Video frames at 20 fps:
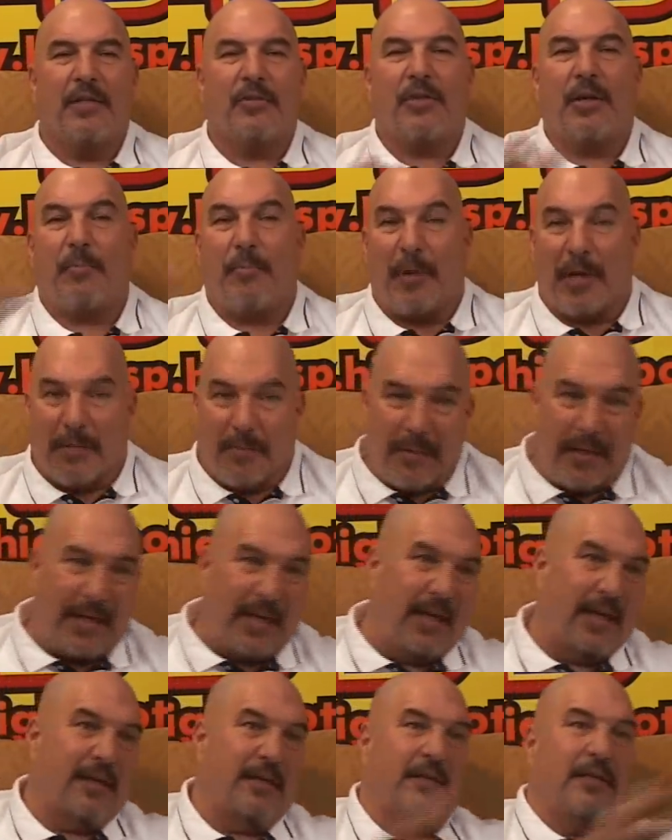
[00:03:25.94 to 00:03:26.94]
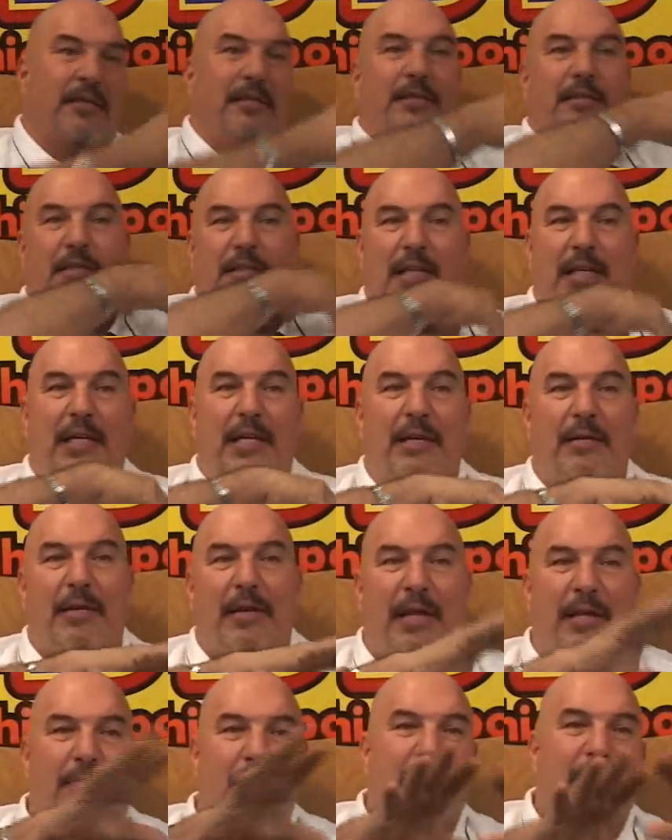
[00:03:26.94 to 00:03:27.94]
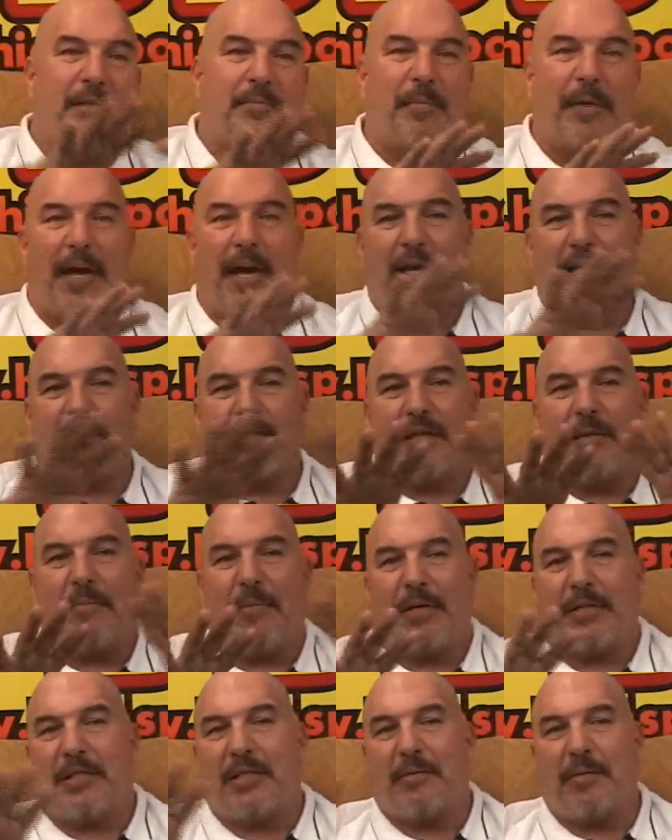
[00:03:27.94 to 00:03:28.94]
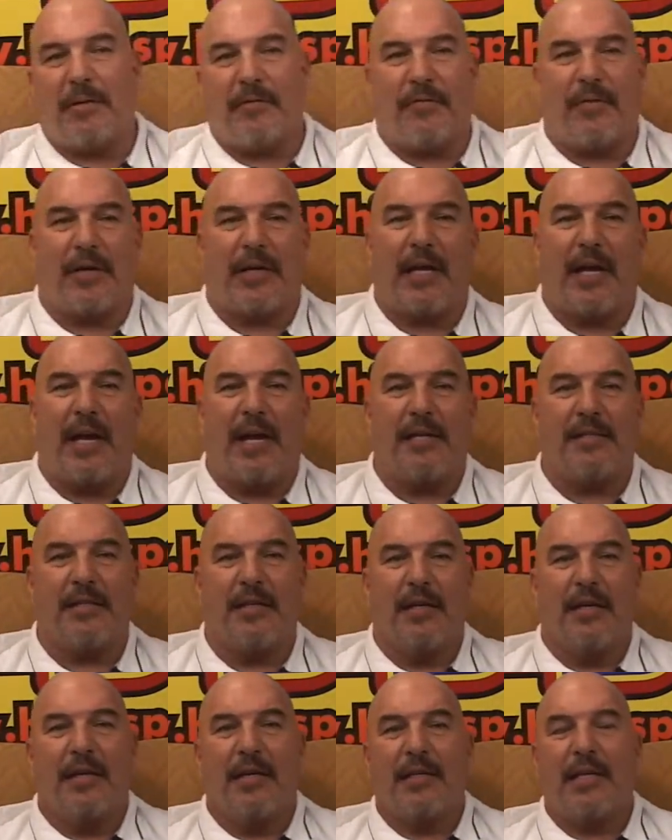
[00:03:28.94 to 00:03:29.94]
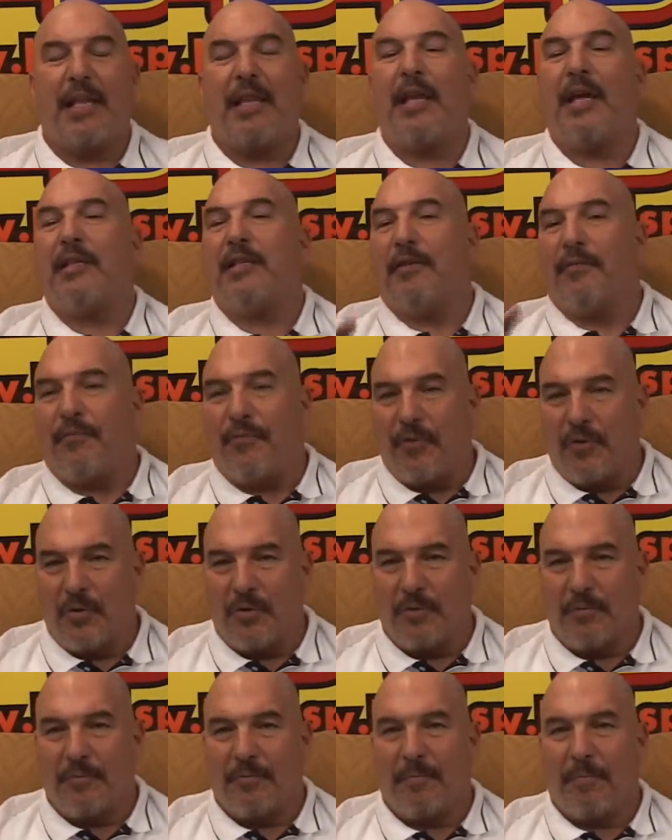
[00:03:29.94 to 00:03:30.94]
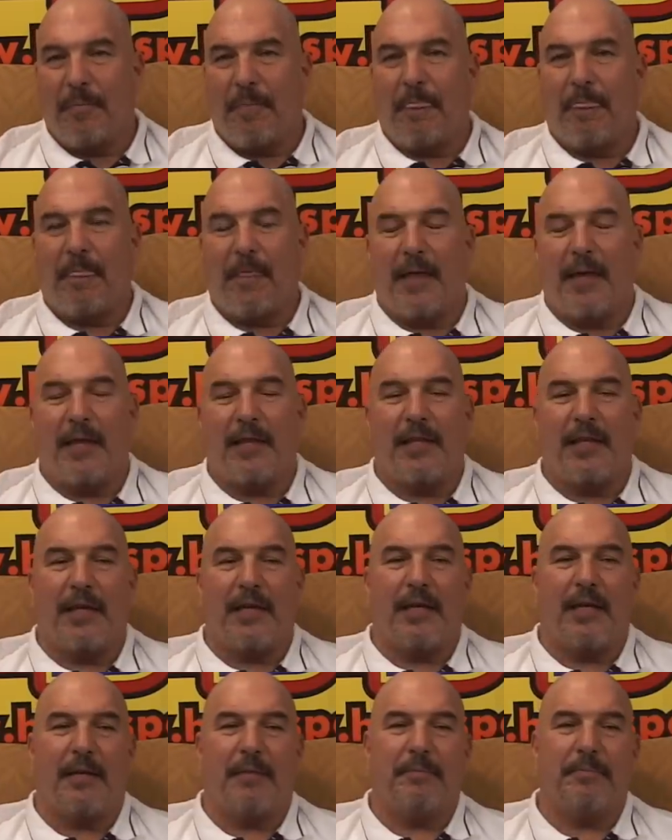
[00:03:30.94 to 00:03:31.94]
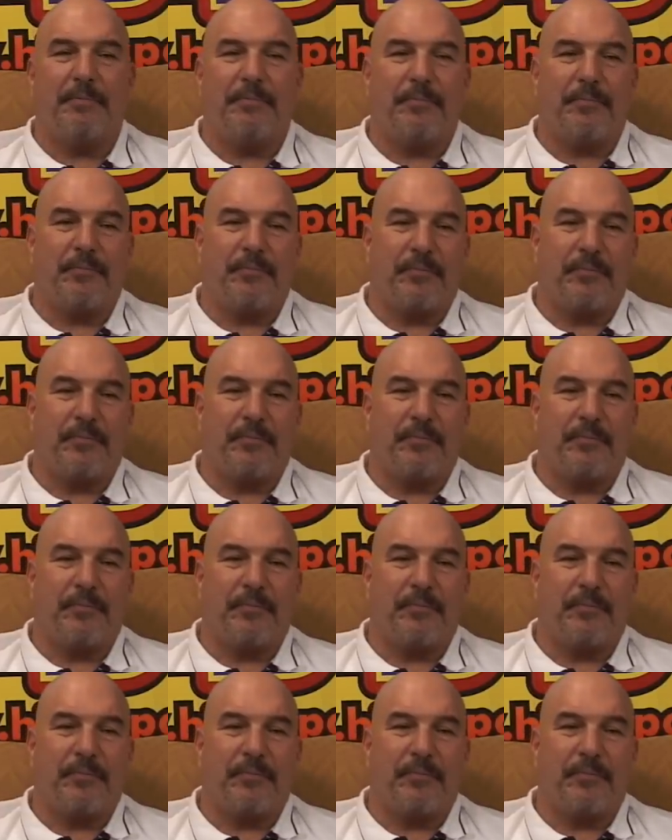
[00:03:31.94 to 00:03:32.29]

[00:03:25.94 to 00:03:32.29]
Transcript: So I bring them again, and then I mix match and I bring some different guys. They like the few, and then um,